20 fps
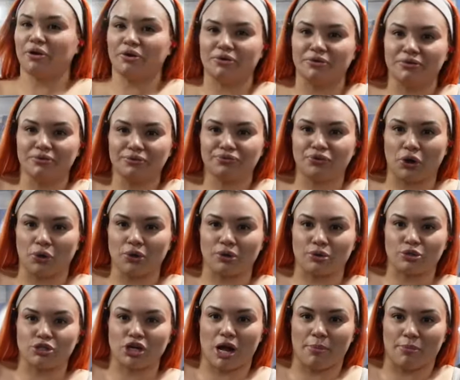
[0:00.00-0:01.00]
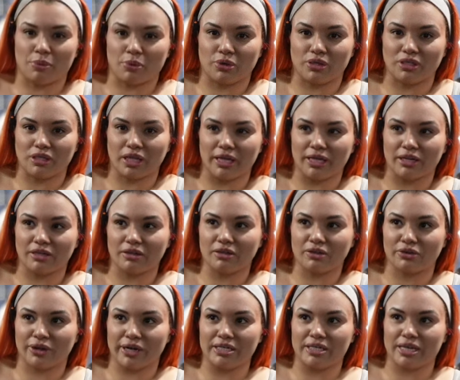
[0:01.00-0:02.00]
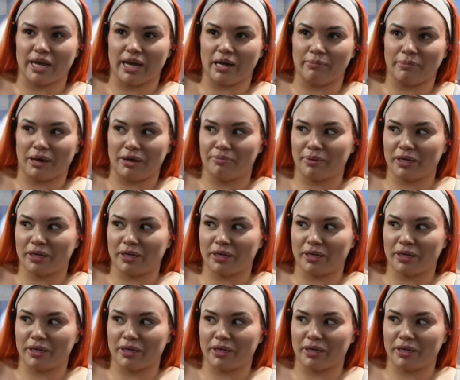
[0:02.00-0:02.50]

don't Photoshop or like crazy edit my